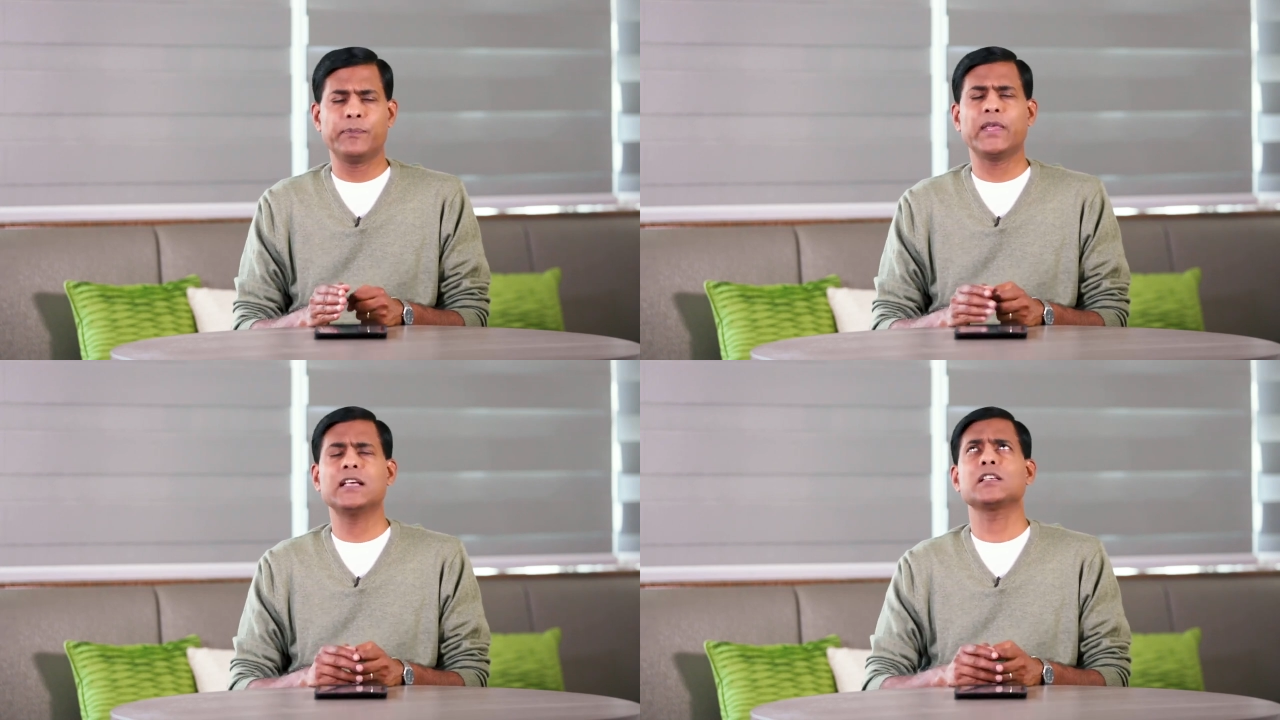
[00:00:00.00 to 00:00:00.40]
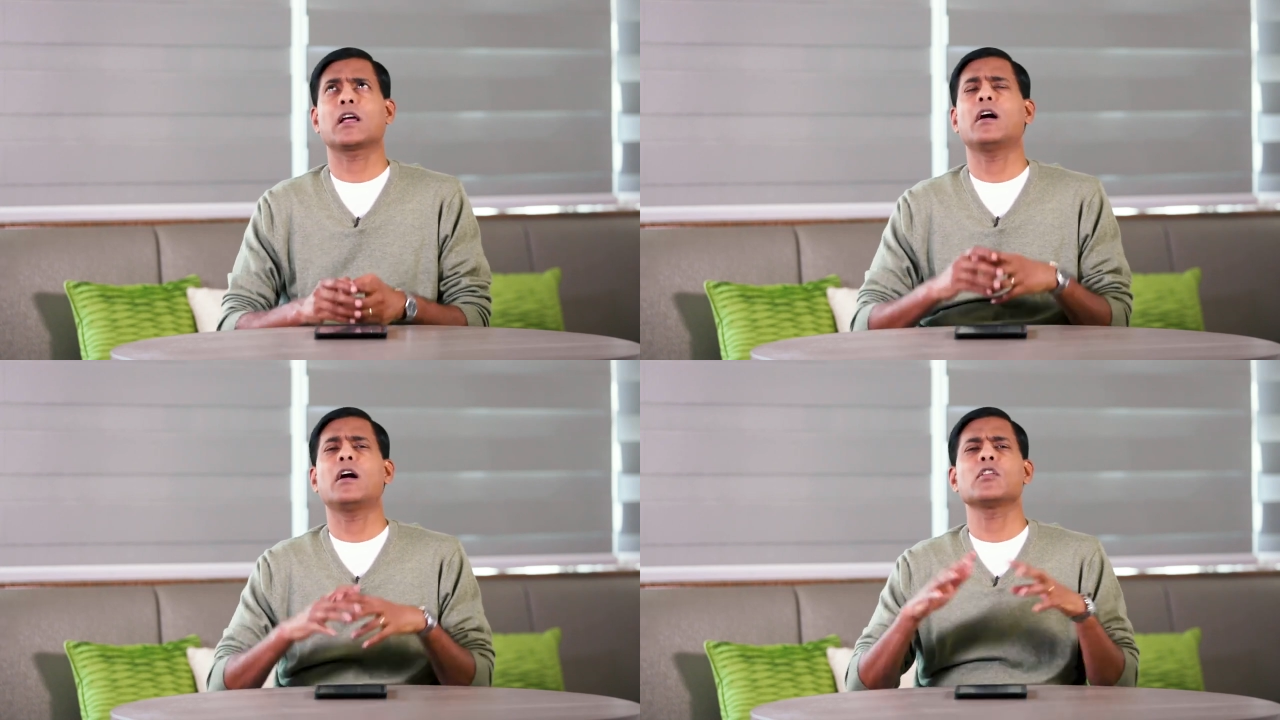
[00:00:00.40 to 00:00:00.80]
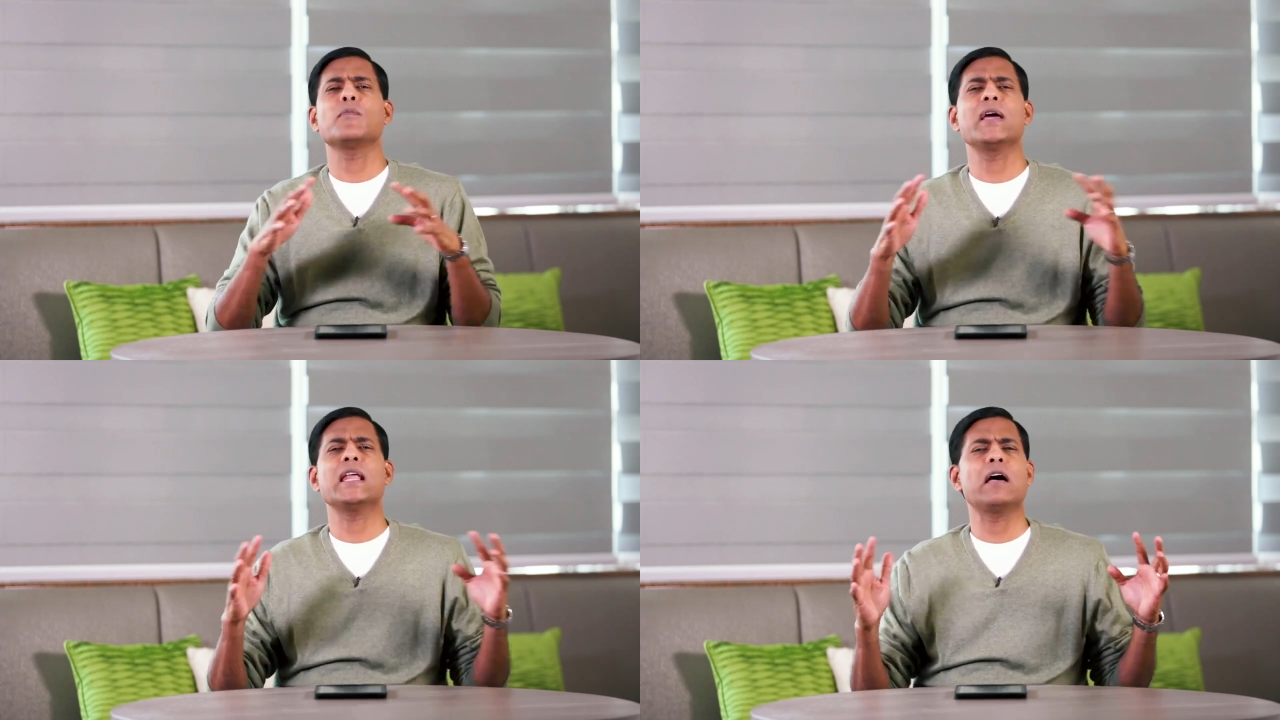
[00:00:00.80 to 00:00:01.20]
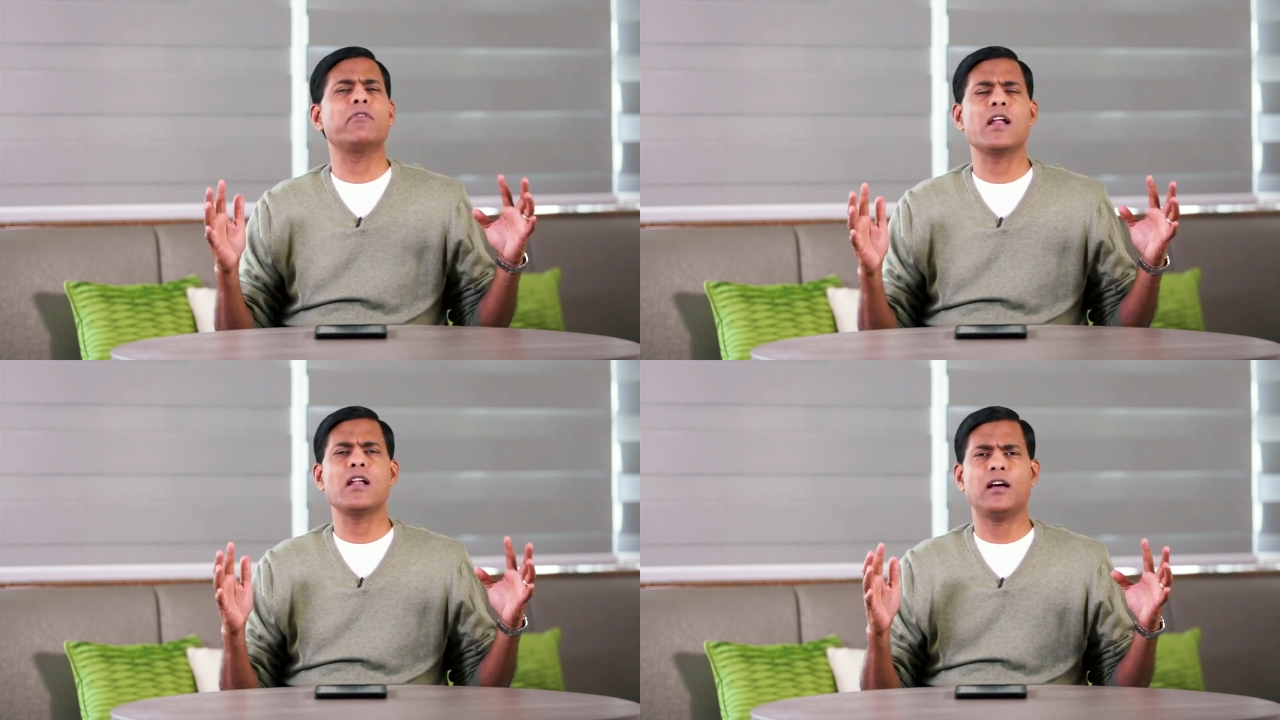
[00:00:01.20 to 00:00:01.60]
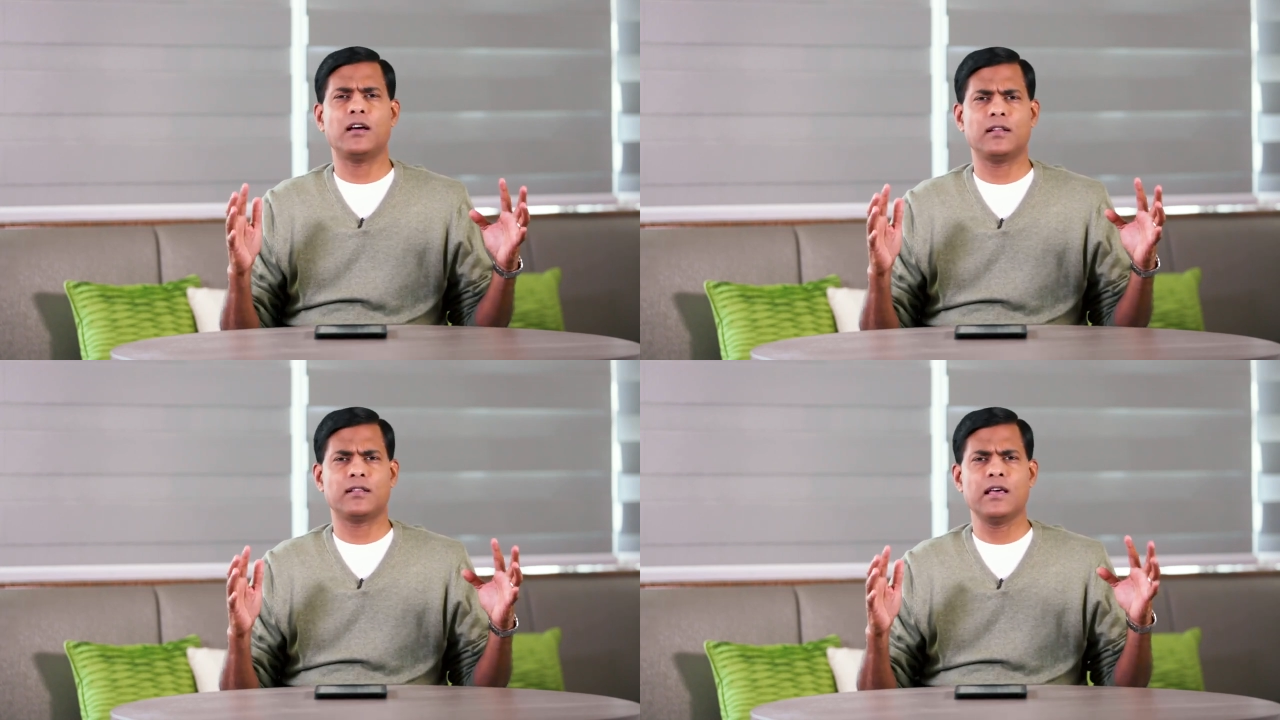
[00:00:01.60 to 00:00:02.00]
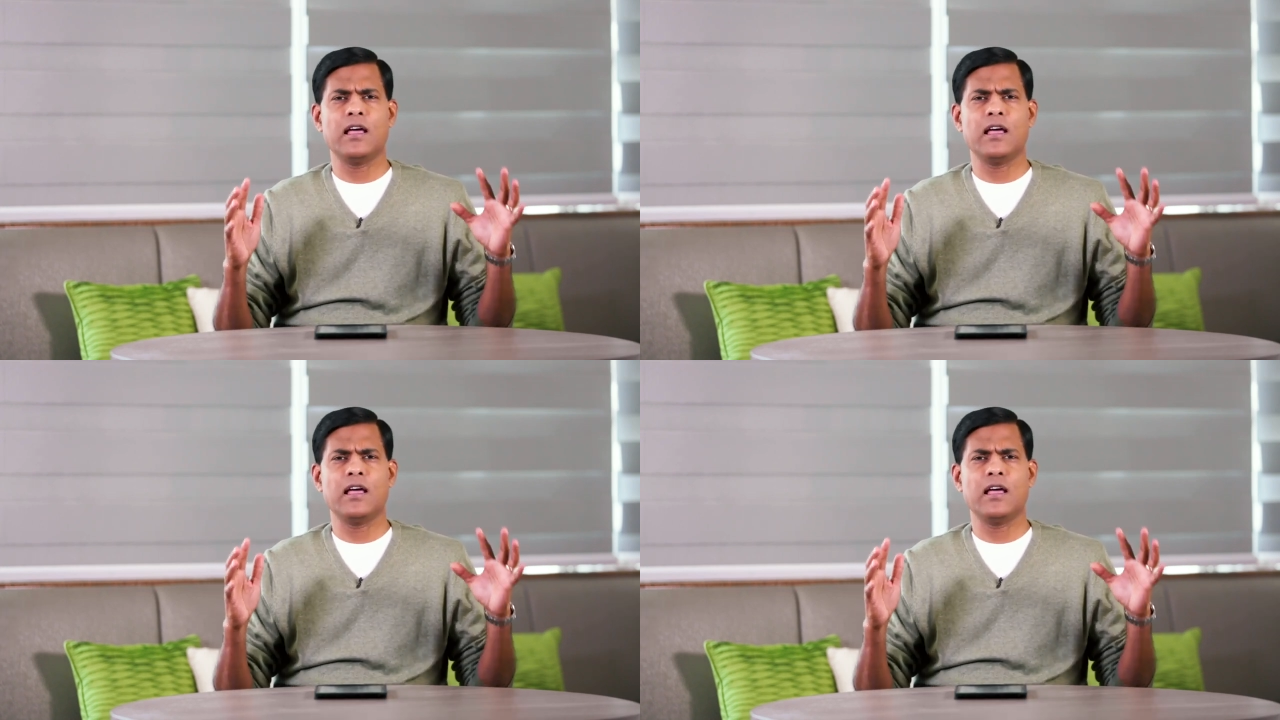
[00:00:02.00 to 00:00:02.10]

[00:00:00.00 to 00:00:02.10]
He is the God who made heaven and earth